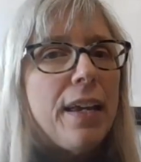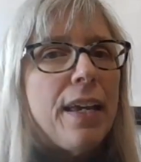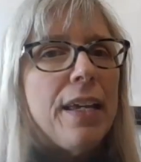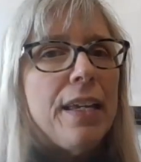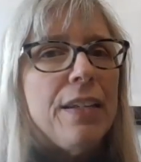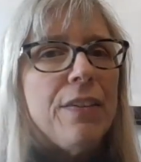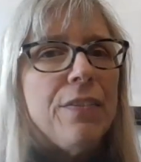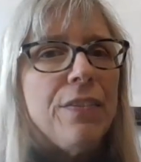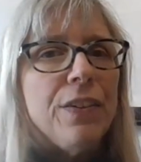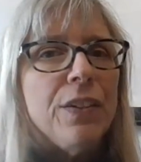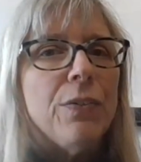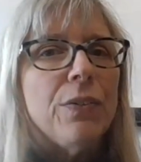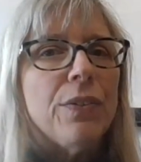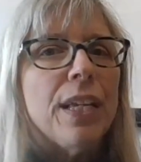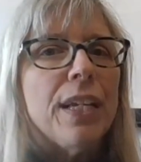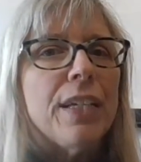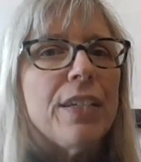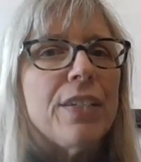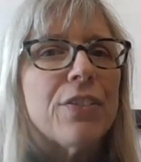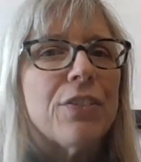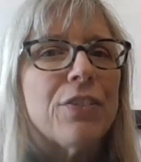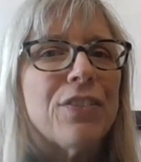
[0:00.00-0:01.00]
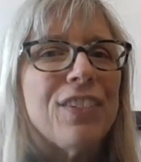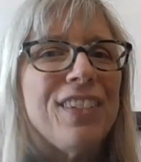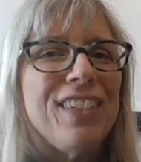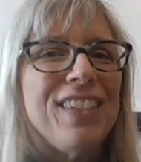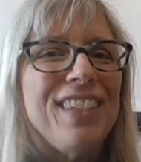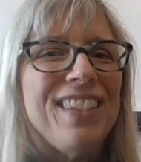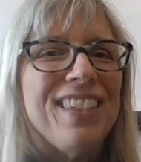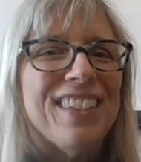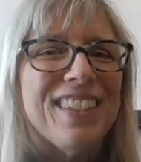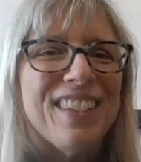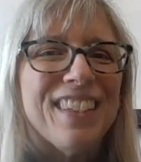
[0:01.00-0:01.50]
And if you like to
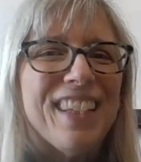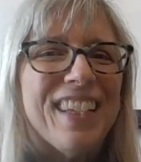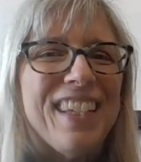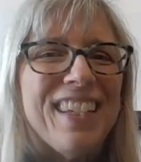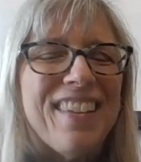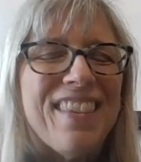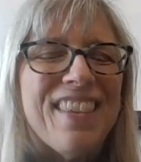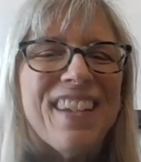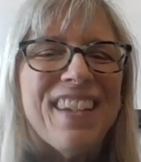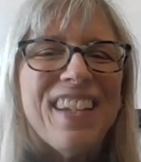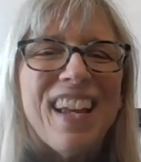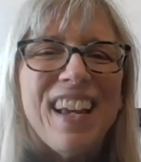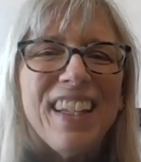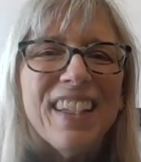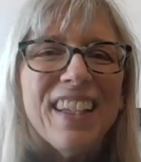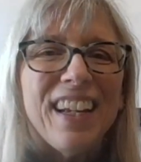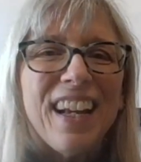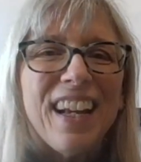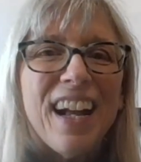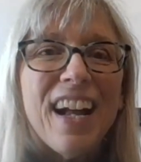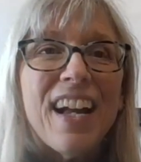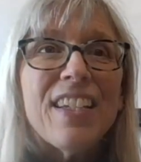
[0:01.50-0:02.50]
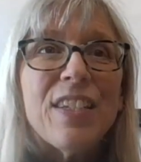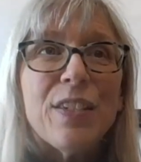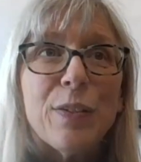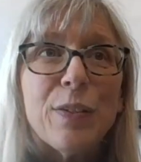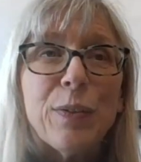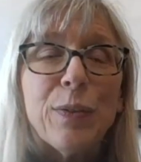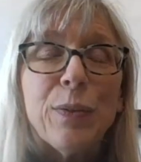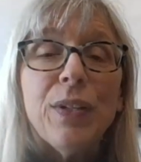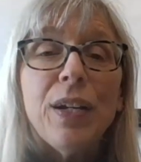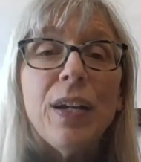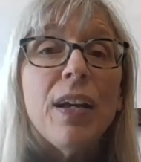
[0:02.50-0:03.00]
read late in the night like I
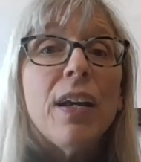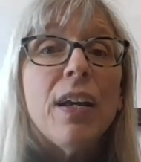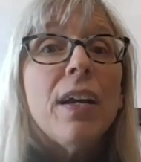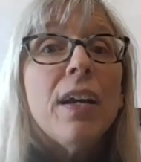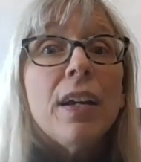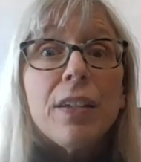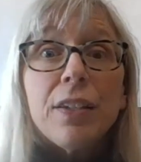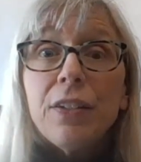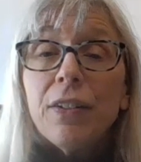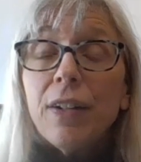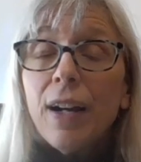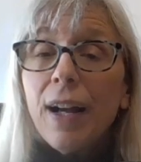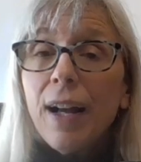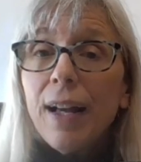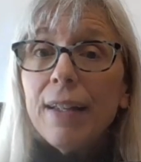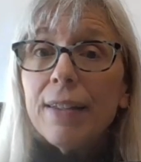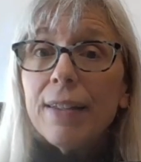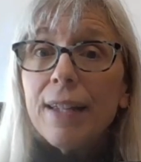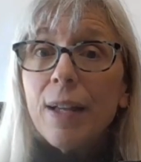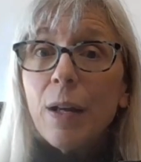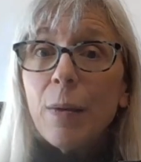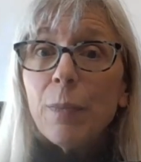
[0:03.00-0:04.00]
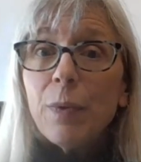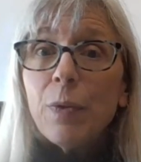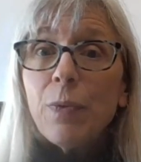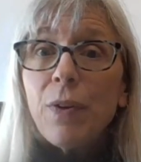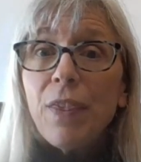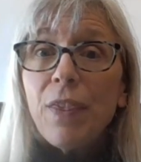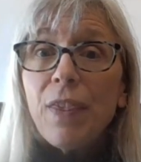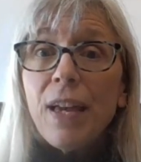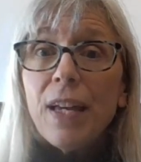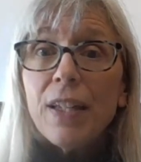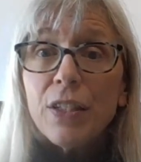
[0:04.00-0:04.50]
do, your eyes help you
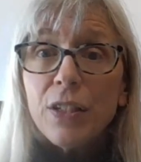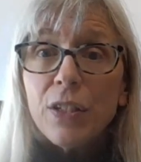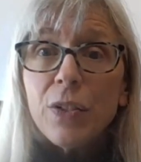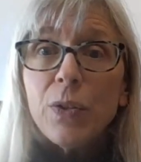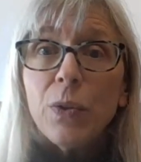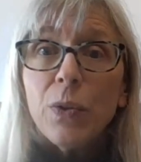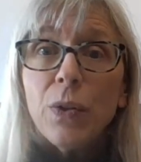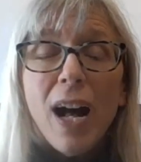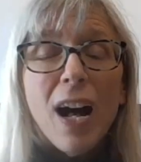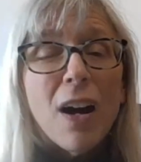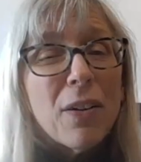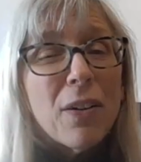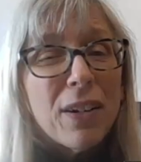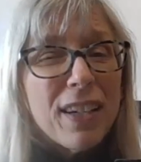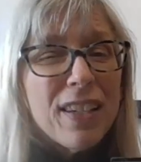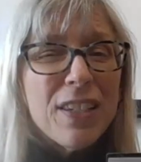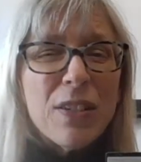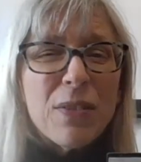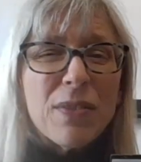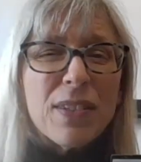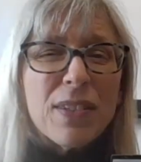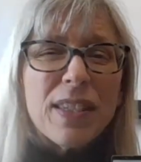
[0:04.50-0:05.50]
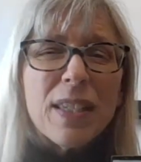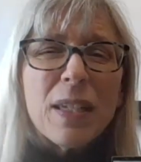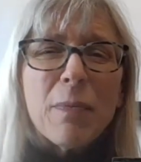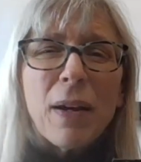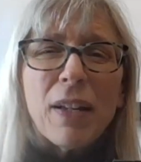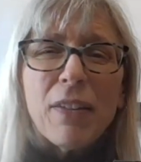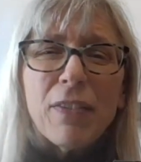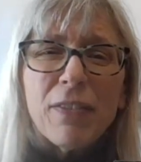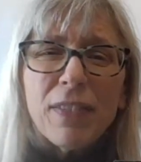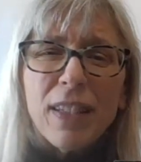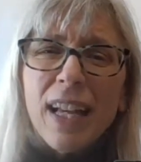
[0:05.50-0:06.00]
with that too. How can you see
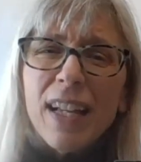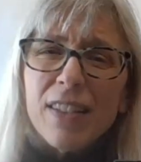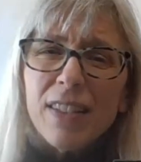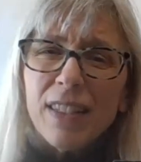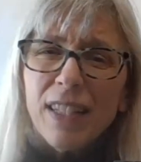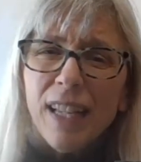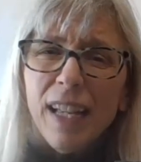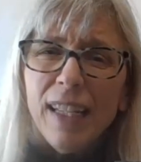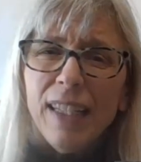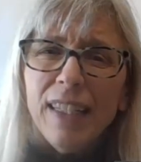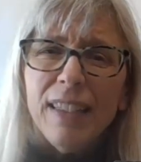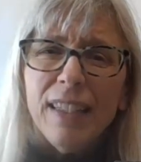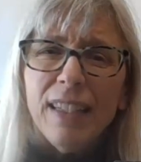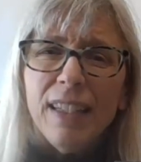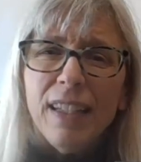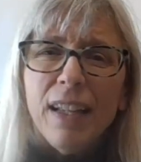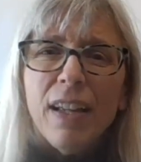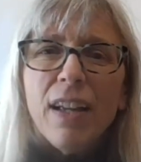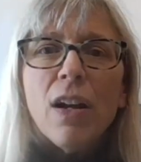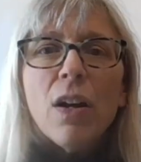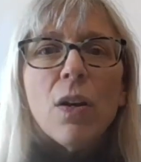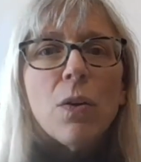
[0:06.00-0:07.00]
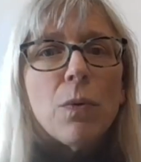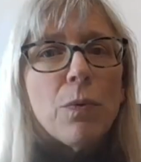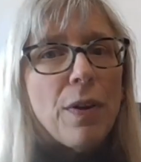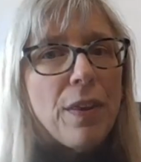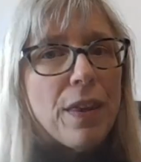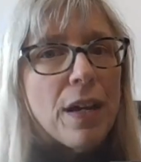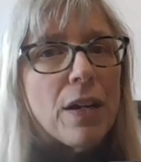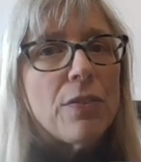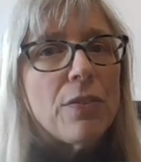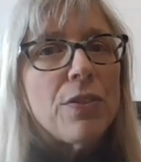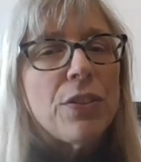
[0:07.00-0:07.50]
by flashlight
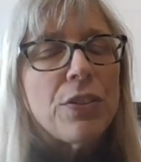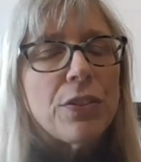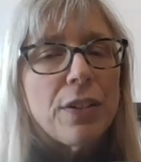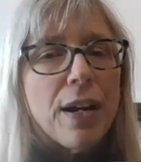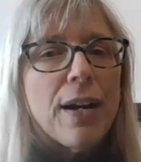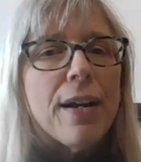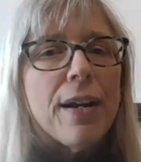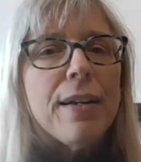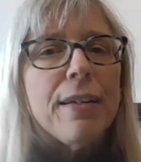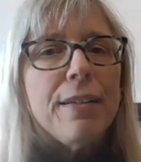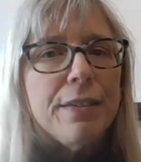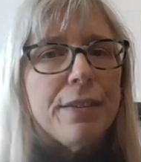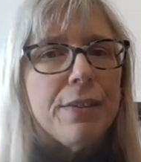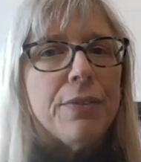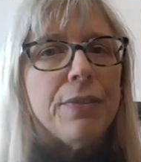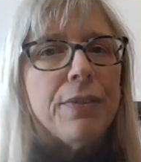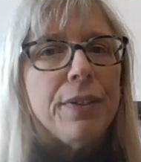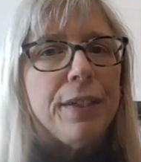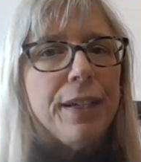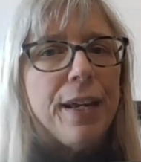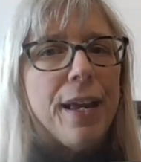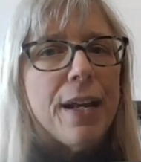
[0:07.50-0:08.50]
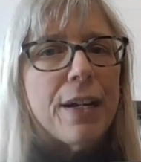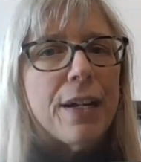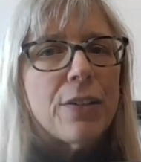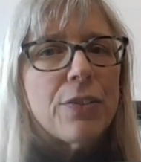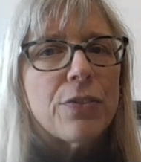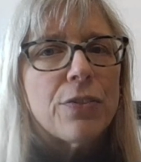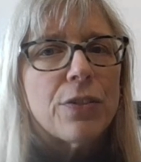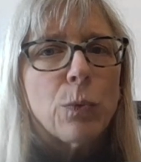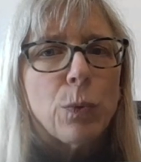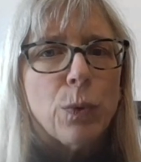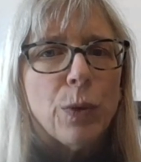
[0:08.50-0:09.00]
without your eyes doing
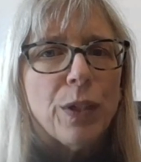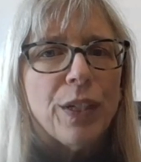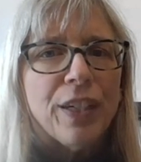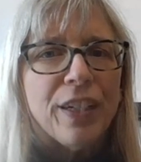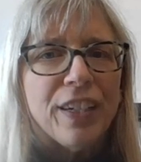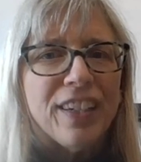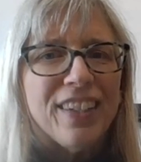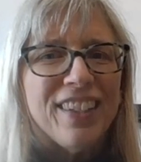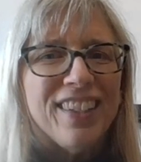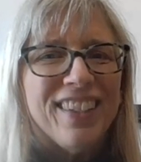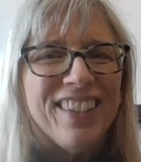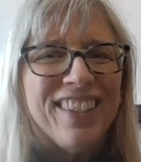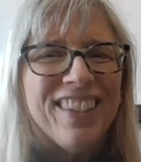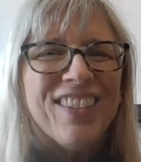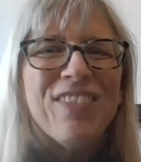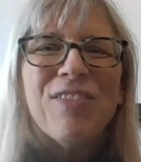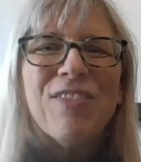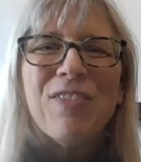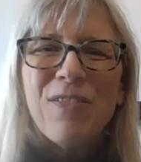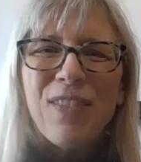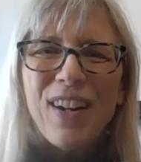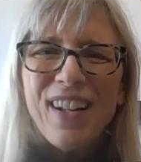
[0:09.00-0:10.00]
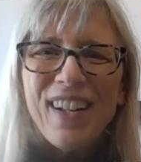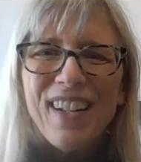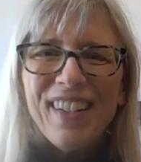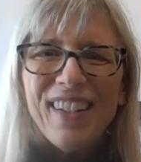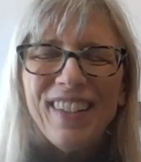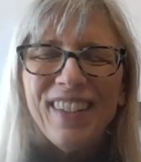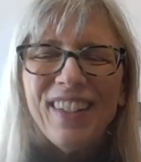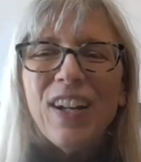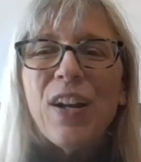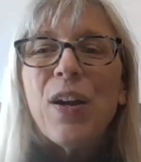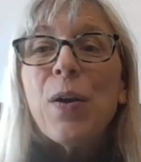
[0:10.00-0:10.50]
extra work?
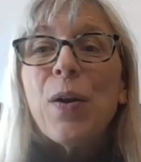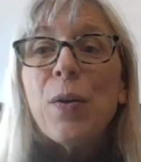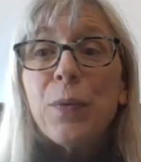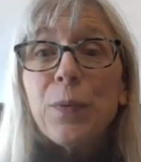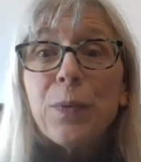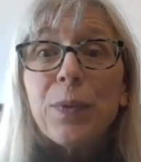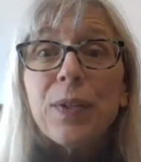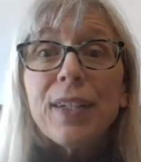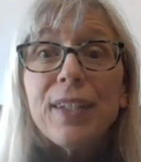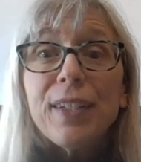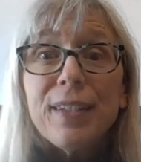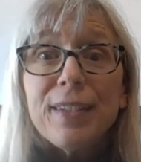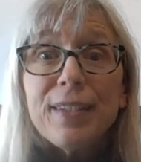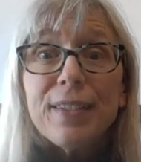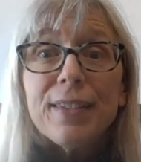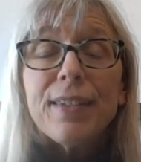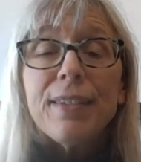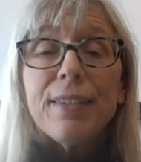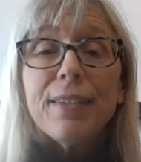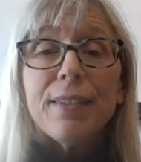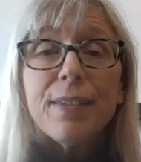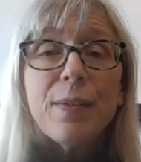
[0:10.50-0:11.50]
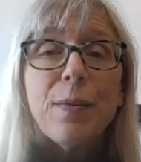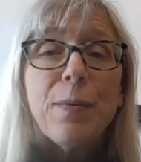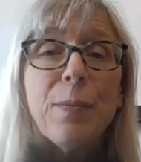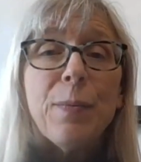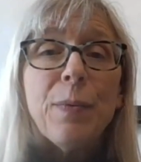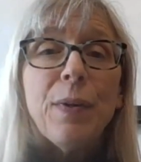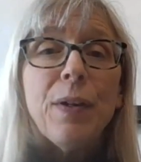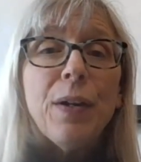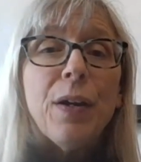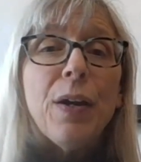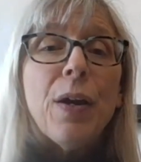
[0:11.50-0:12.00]
Well, we're going to see
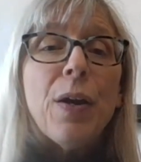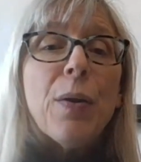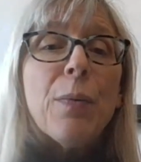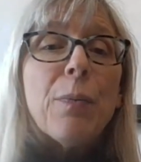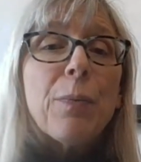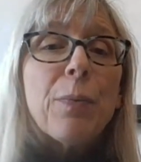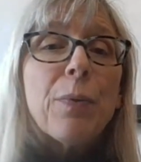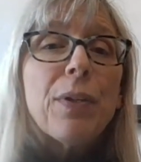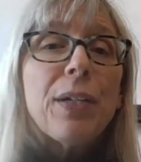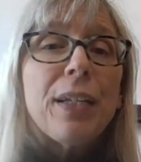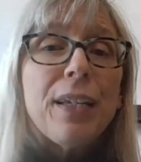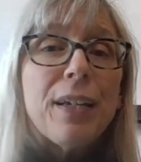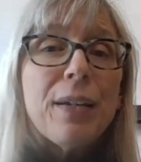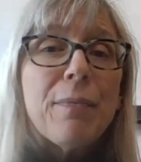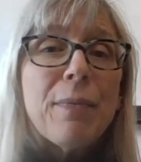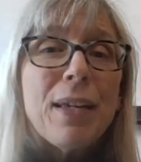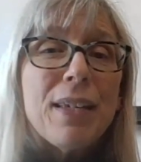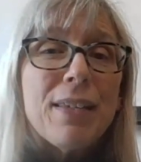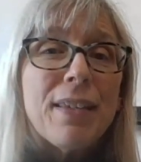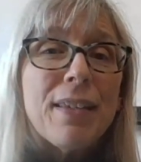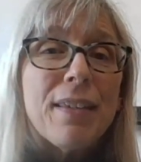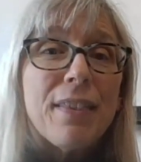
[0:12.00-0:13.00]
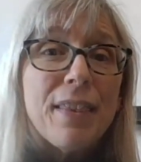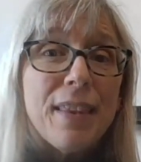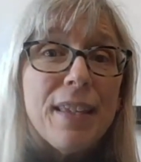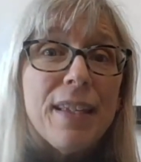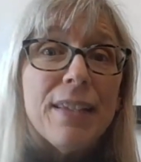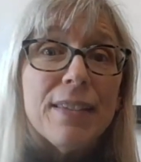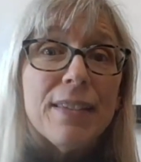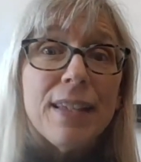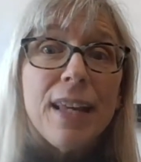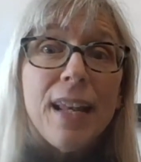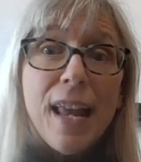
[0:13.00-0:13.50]
some pretty amazing
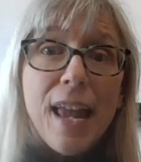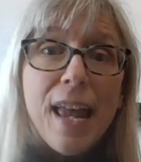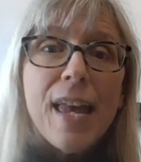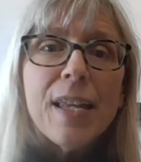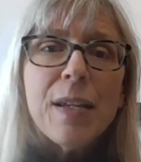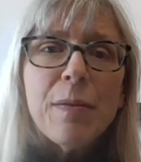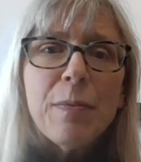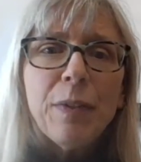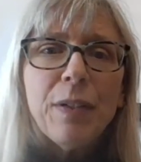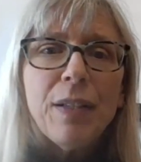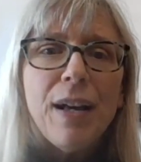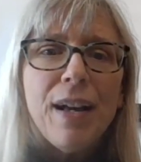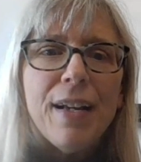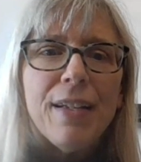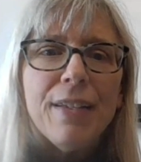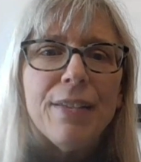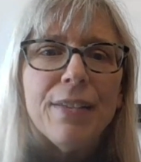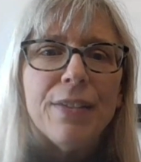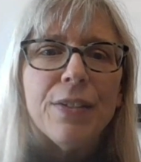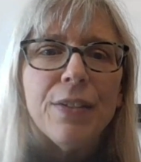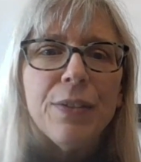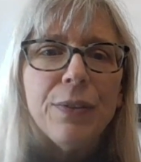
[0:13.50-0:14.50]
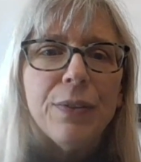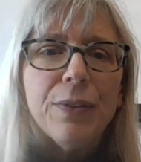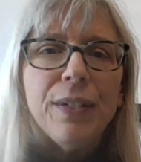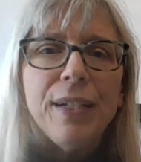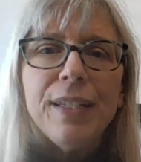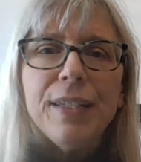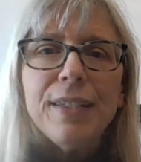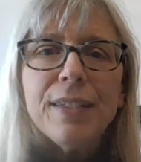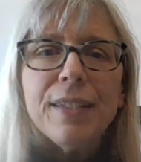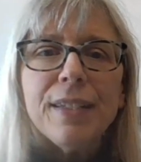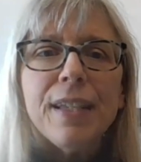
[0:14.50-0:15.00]
things that animal eyes do
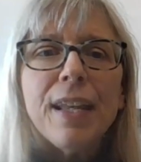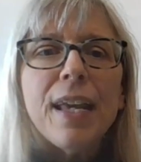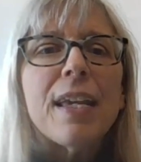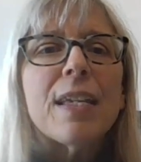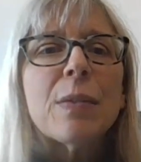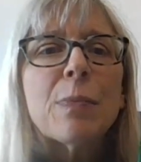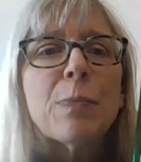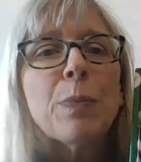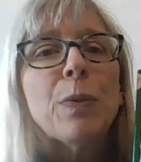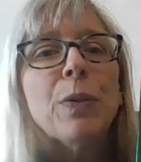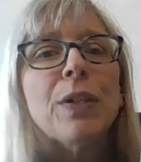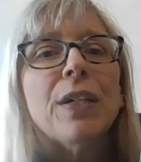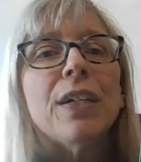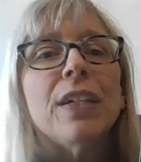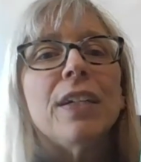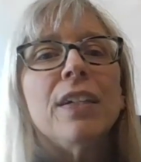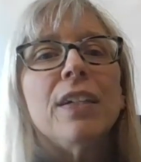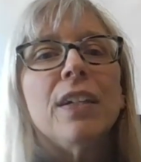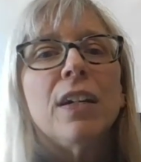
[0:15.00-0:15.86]
in today's book,